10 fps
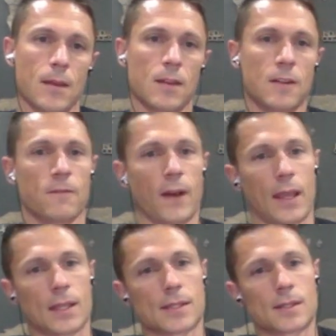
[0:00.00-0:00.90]
And
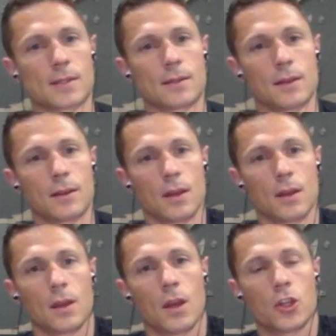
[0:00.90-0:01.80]
advice.
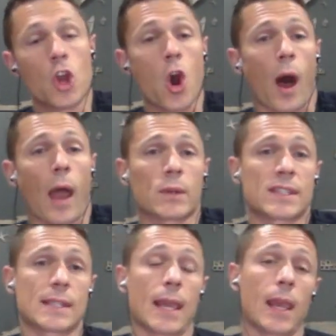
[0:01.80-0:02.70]
No, I would
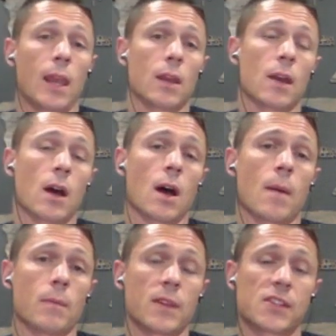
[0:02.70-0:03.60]
say
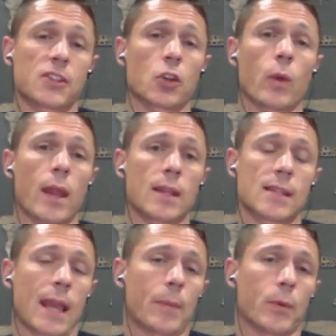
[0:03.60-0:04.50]
this is a great
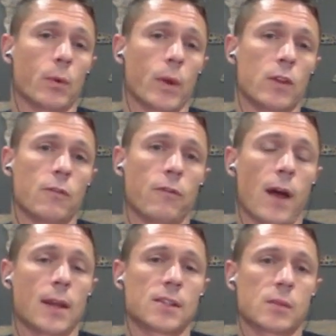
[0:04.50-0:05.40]
example. When you
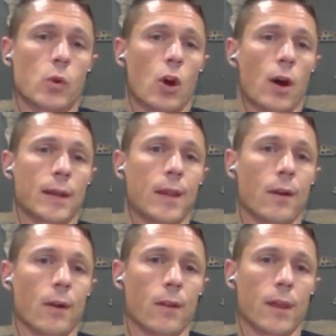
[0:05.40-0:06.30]
find someone on
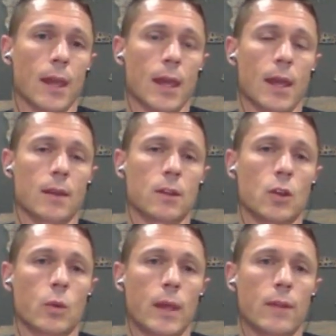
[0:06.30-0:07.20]
here that
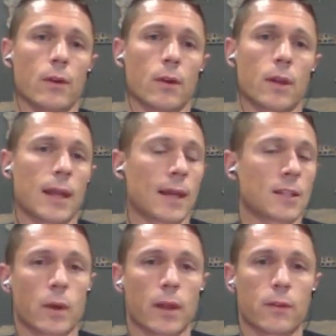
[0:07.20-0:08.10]
you either
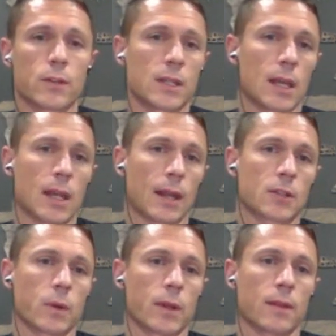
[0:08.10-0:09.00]
connected with or didn't
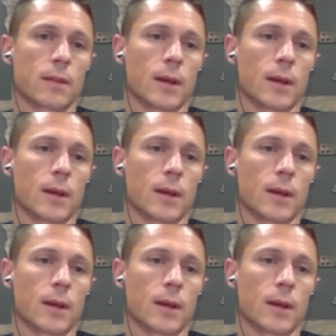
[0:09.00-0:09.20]
connect with,